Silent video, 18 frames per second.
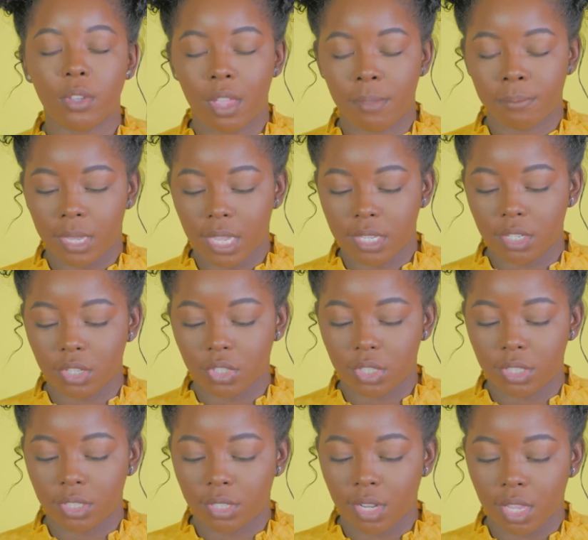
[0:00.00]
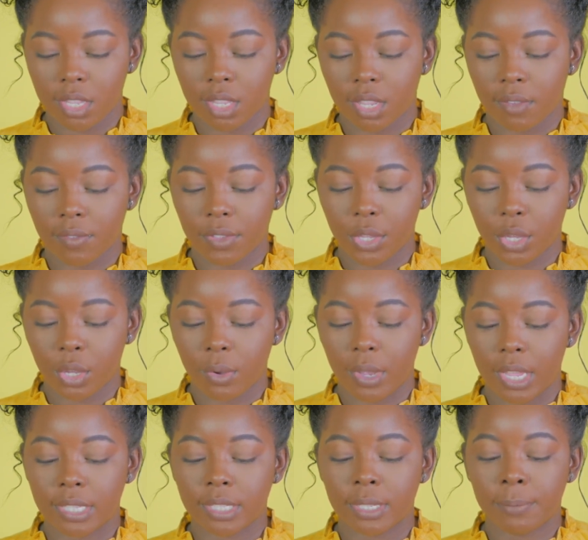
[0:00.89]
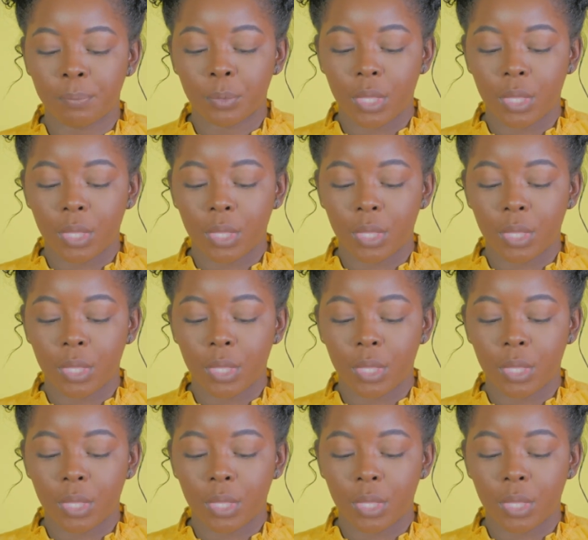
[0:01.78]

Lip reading: So I'm guessing she doesn't live in the US.